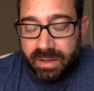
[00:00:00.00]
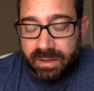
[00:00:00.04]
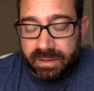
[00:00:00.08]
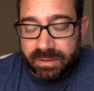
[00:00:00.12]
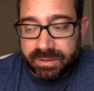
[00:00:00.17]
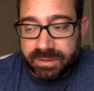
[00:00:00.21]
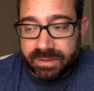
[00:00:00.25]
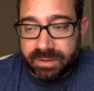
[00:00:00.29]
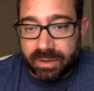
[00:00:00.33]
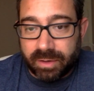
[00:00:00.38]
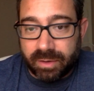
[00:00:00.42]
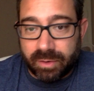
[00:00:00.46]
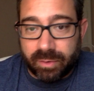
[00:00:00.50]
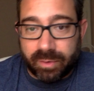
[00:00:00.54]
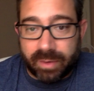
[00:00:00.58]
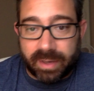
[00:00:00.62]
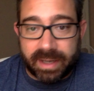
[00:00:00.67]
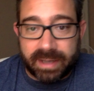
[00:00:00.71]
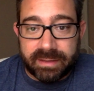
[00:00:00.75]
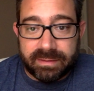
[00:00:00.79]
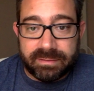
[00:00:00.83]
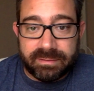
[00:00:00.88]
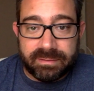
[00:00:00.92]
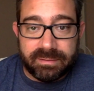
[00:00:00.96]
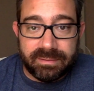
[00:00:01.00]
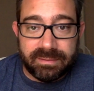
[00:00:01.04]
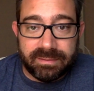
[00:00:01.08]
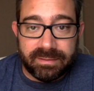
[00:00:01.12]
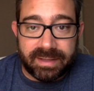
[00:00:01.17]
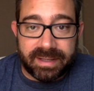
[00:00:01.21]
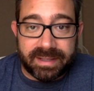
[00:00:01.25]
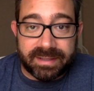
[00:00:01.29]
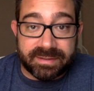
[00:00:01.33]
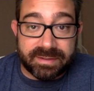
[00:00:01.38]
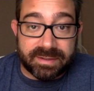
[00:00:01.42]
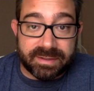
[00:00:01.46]
So I
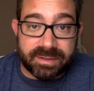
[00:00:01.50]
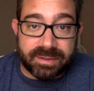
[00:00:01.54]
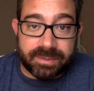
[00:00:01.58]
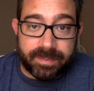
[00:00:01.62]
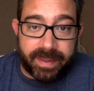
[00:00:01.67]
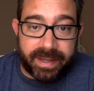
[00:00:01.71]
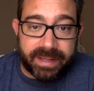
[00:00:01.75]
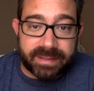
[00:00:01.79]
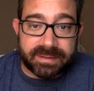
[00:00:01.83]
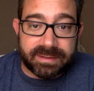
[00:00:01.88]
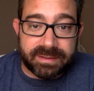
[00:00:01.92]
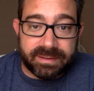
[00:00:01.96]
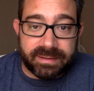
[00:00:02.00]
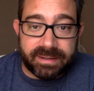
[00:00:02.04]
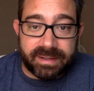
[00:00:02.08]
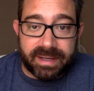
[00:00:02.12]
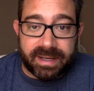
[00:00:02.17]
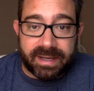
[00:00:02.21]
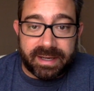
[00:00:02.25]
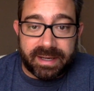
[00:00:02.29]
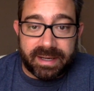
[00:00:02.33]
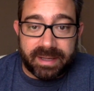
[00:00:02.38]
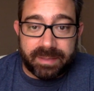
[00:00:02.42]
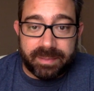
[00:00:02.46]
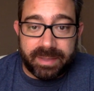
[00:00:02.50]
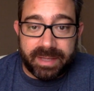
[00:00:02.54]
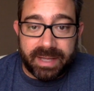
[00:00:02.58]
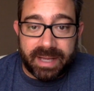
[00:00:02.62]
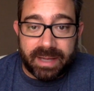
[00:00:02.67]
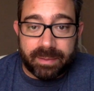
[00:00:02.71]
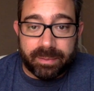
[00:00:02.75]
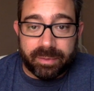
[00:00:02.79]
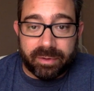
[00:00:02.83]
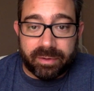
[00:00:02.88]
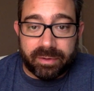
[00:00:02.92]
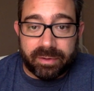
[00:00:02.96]
had suspected that I'd be
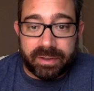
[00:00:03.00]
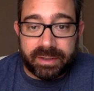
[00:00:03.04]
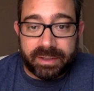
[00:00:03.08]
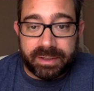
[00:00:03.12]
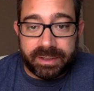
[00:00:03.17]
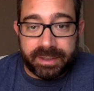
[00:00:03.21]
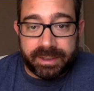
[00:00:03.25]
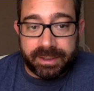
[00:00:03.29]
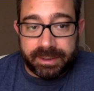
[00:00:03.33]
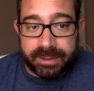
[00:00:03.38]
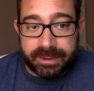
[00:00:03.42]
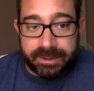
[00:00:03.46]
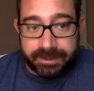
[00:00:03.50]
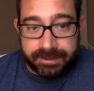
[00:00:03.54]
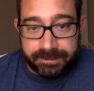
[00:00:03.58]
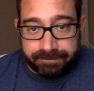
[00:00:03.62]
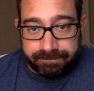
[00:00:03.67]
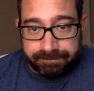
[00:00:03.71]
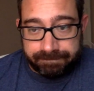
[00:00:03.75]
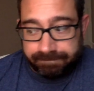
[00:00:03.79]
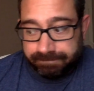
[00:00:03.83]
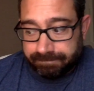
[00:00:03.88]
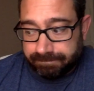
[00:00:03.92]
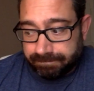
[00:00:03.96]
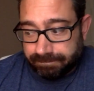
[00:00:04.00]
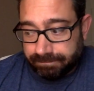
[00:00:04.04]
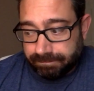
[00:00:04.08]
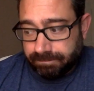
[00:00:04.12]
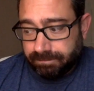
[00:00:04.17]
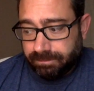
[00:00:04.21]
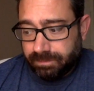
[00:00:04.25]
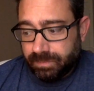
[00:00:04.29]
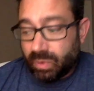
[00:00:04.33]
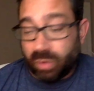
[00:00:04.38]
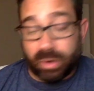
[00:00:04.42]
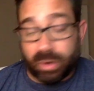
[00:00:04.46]
able
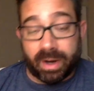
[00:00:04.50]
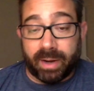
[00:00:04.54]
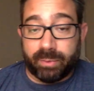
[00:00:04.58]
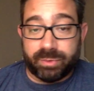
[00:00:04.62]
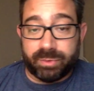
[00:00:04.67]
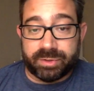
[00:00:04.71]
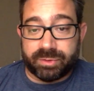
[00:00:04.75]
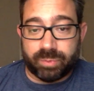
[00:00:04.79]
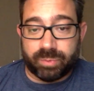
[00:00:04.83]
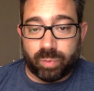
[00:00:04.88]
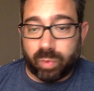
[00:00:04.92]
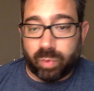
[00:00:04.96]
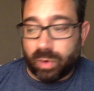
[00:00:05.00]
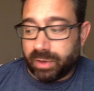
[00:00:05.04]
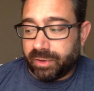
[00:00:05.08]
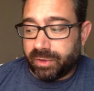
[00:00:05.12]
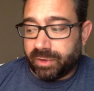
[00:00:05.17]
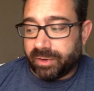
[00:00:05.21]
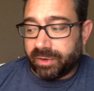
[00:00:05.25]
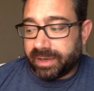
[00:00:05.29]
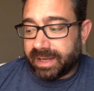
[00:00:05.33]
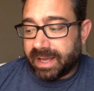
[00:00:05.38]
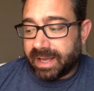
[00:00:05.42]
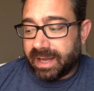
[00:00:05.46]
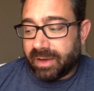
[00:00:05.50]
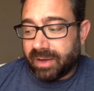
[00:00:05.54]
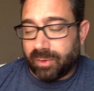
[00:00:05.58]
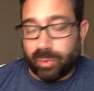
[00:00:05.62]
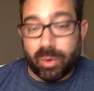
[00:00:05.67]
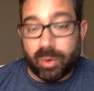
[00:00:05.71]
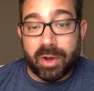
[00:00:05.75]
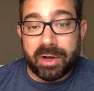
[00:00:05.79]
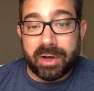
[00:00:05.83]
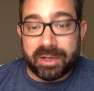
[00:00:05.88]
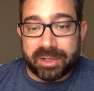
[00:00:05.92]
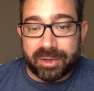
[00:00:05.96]
or I was wondering how
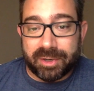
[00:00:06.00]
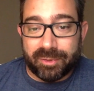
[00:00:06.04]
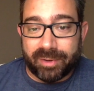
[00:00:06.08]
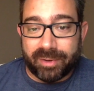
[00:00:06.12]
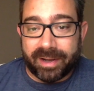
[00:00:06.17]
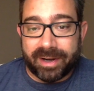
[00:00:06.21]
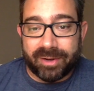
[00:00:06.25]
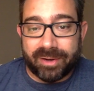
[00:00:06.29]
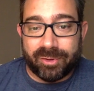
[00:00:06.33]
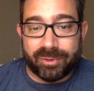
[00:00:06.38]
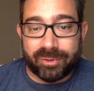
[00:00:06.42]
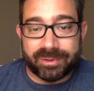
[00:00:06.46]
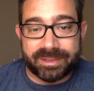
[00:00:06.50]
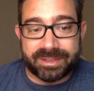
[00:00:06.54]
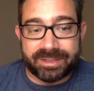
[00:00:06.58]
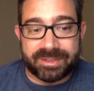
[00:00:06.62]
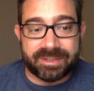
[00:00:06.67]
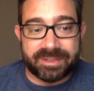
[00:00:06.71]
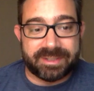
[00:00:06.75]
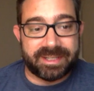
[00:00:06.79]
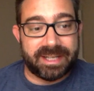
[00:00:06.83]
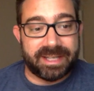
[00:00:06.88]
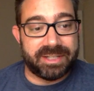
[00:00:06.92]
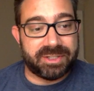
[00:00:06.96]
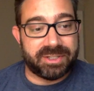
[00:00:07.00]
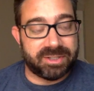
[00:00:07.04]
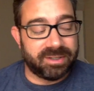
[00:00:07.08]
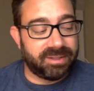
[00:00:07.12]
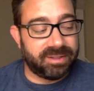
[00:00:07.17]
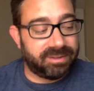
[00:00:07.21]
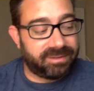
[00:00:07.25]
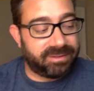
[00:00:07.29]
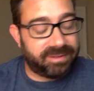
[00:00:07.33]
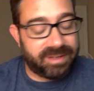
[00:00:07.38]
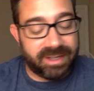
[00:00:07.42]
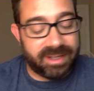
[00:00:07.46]
one could write a whole dissertation
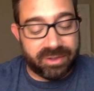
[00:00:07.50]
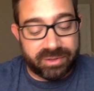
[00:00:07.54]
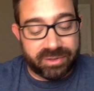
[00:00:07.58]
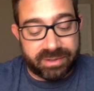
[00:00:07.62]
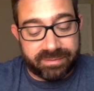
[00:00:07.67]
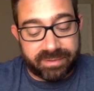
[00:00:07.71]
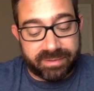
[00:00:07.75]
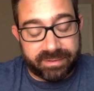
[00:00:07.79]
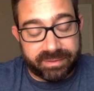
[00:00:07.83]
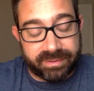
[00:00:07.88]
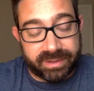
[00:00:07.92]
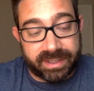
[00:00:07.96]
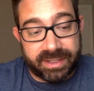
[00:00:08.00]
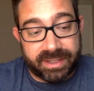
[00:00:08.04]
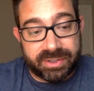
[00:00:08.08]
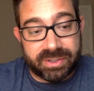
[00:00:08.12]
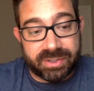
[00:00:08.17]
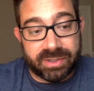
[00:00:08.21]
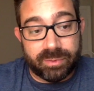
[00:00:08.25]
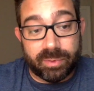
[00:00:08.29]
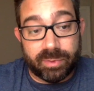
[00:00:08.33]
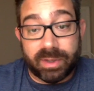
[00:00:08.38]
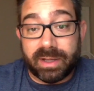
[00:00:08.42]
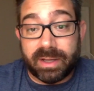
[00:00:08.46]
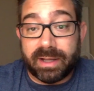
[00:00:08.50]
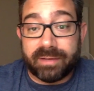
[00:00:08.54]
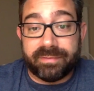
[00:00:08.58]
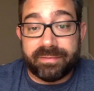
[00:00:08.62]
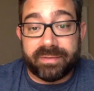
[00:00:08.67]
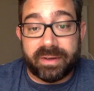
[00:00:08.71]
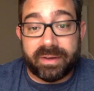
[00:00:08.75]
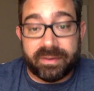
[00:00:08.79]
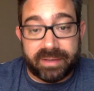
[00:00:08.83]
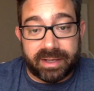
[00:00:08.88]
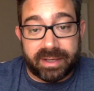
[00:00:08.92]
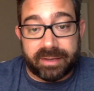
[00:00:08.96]
on theology of revelation. Well, I
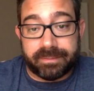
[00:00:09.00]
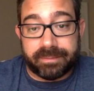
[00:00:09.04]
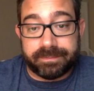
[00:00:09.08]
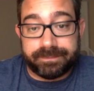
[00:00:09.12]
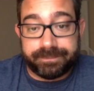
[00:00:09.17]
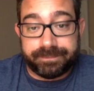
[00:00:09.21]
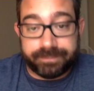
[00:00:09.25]
found out.